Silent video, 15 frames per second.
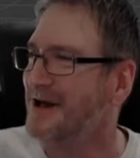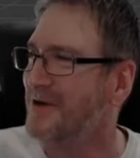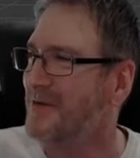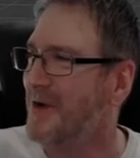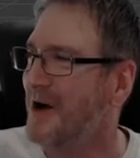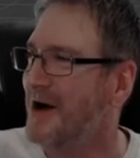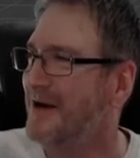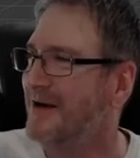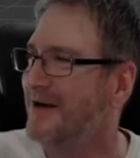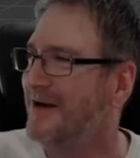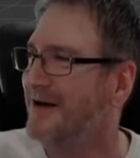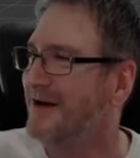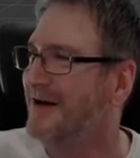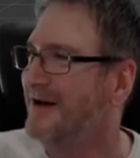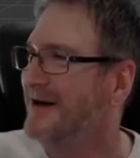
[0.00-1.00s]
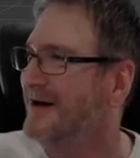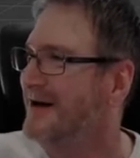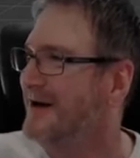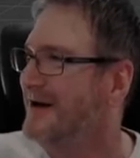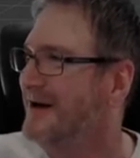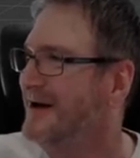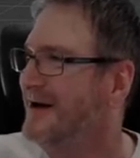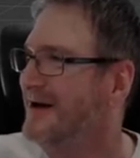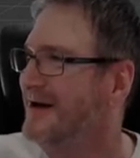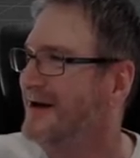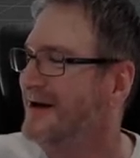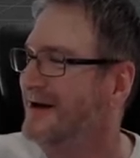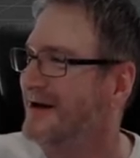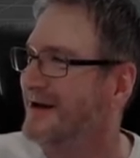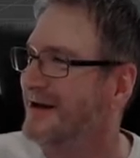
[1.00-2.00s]
in a while.
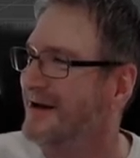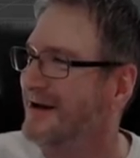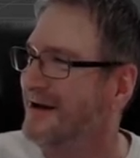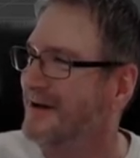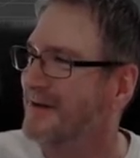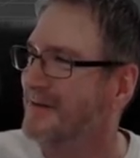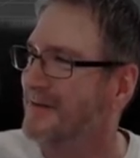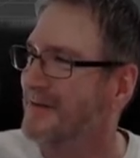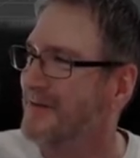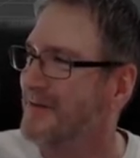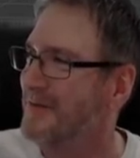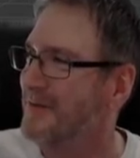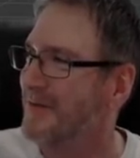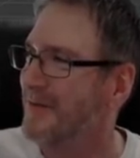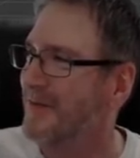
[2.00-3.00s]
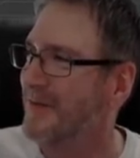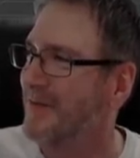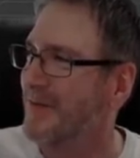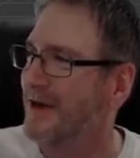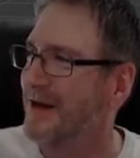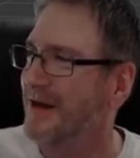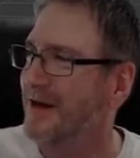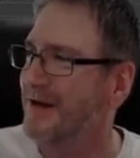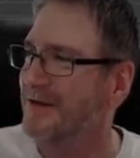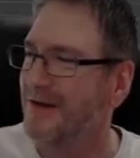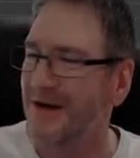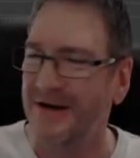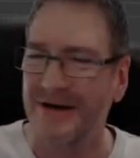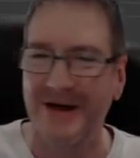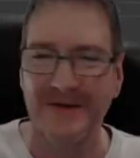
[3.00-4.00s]
Um, yeah, I don't
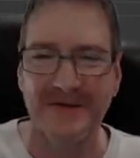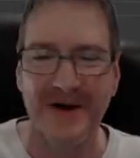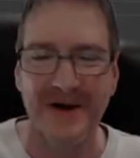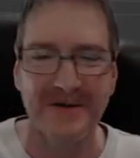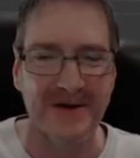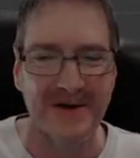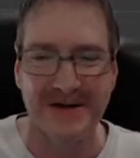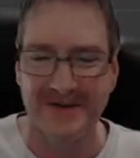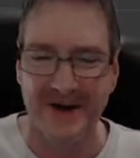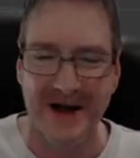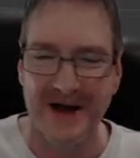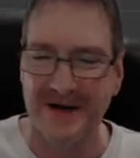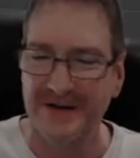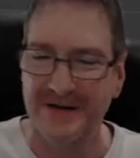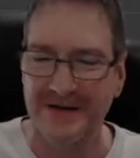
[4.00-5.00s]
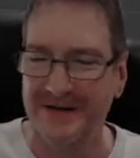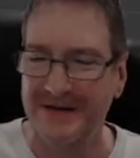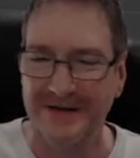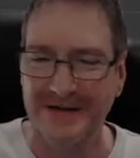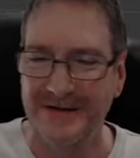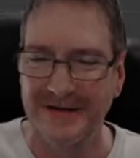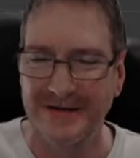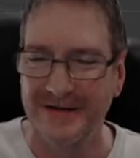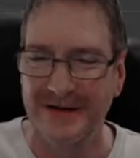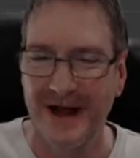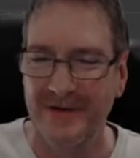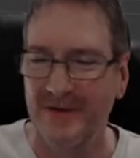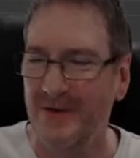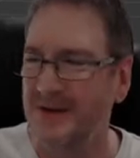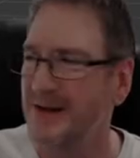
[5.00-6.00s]
know, Firefox, wow. Mm, I
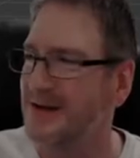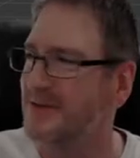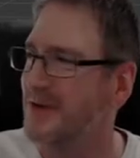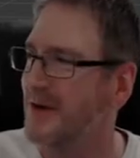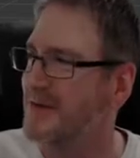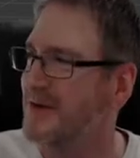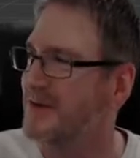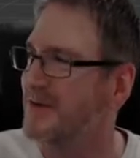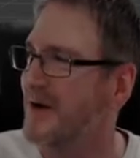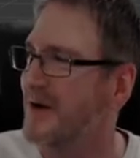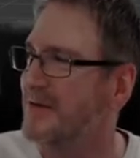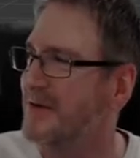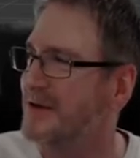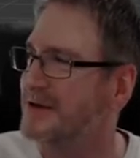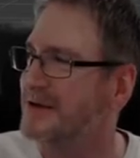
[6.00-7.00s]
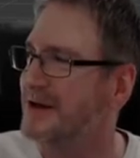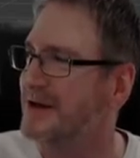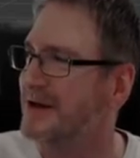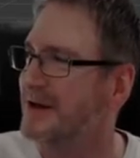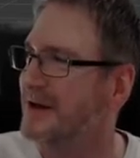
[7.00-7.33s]
have all sorts of problems with Firefox.